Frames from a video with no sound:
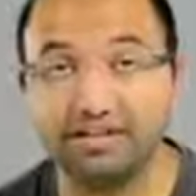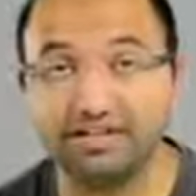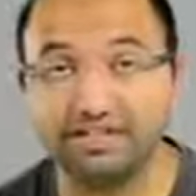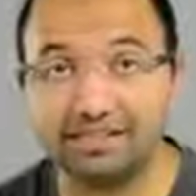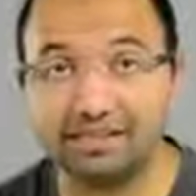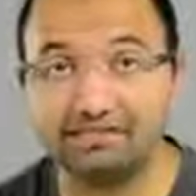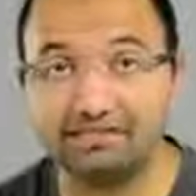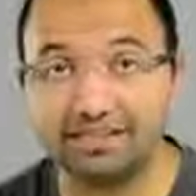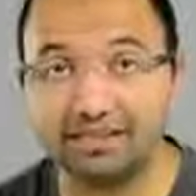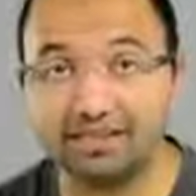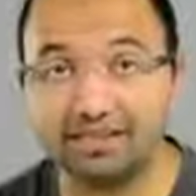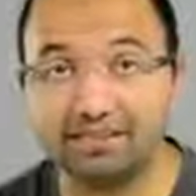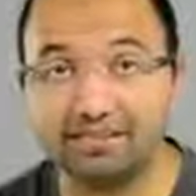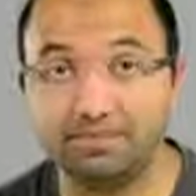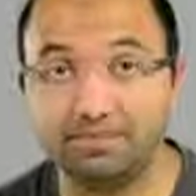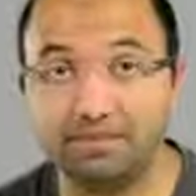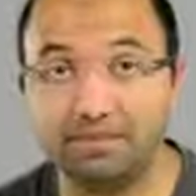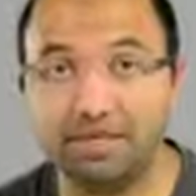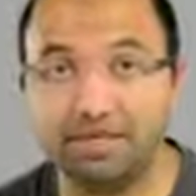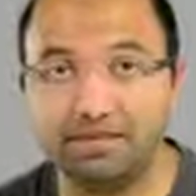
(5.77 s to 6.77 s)
and the 710.
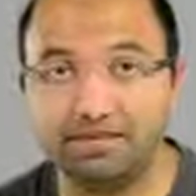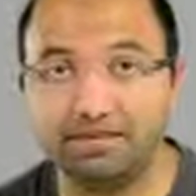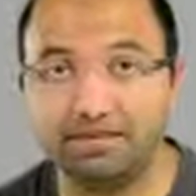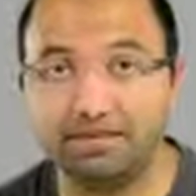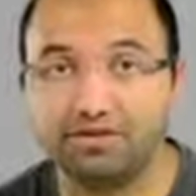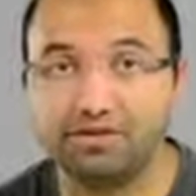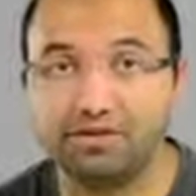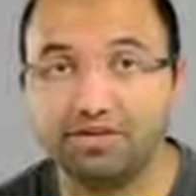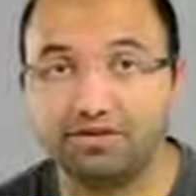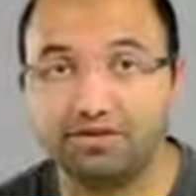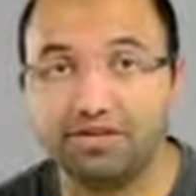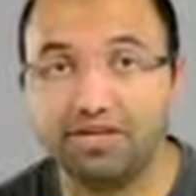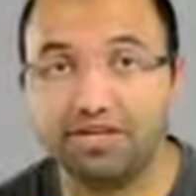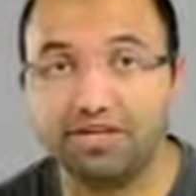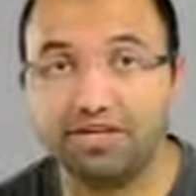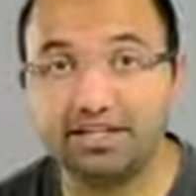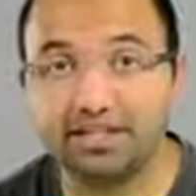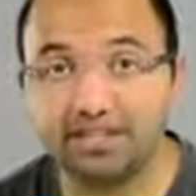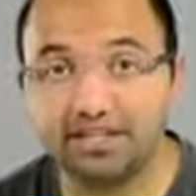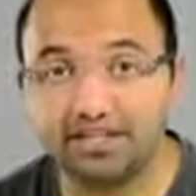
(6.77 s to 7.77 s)
Now, the
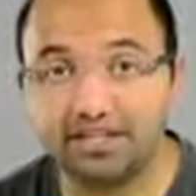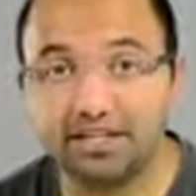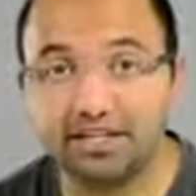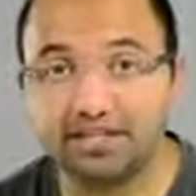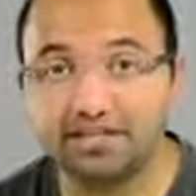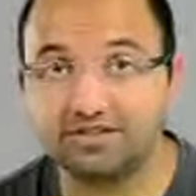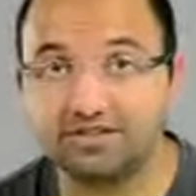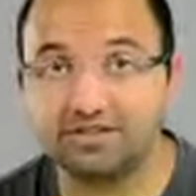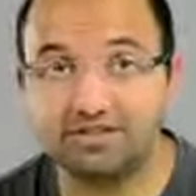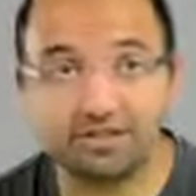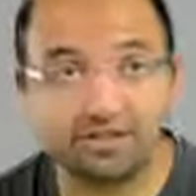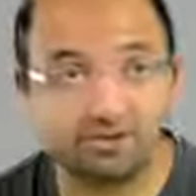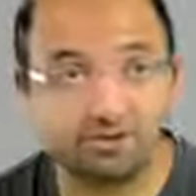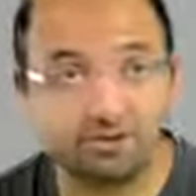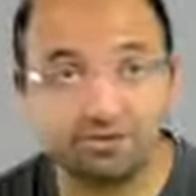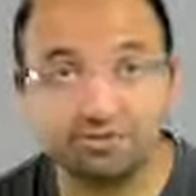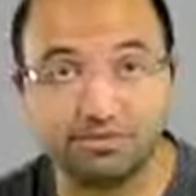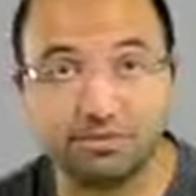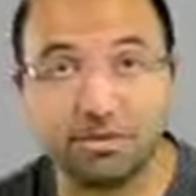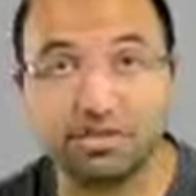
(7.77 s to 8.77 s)
320, it's the
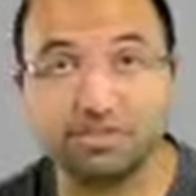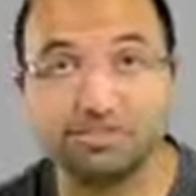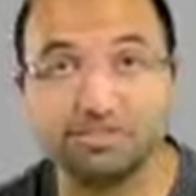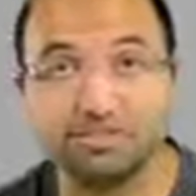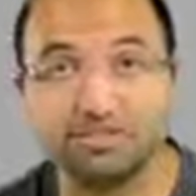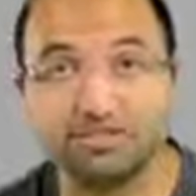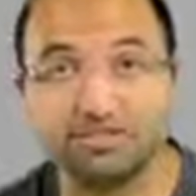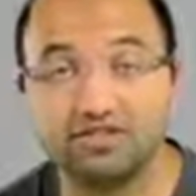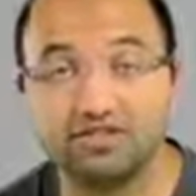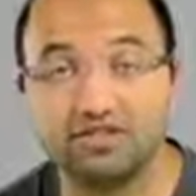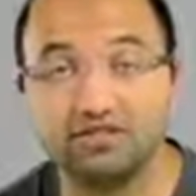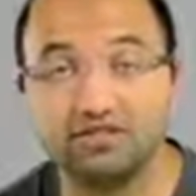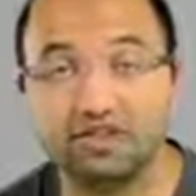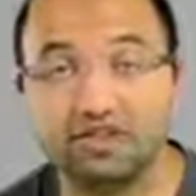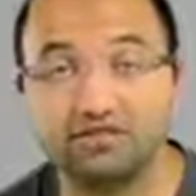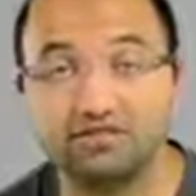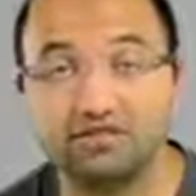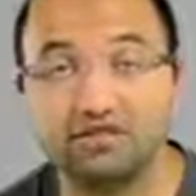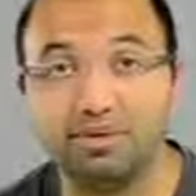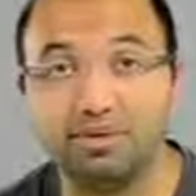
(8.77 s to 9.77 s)
mainstream drive. This is the
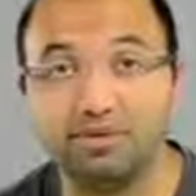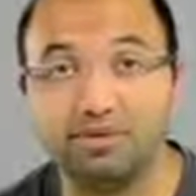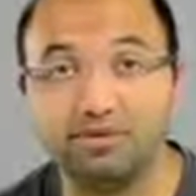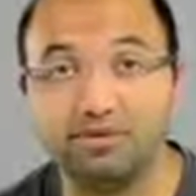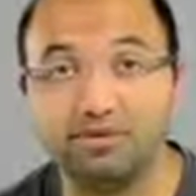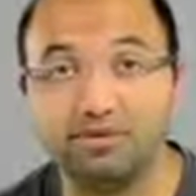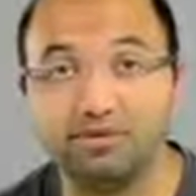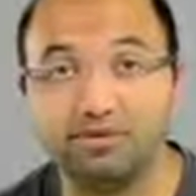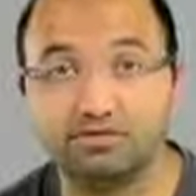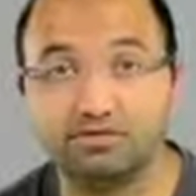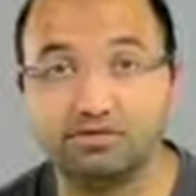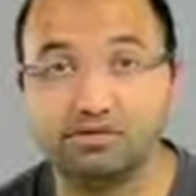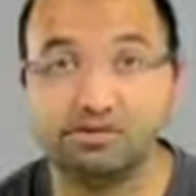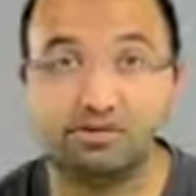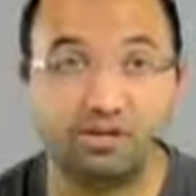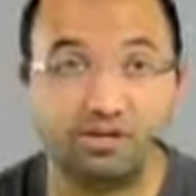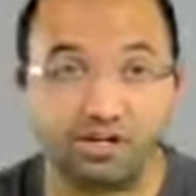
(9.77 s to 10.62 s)
drive you buy if you just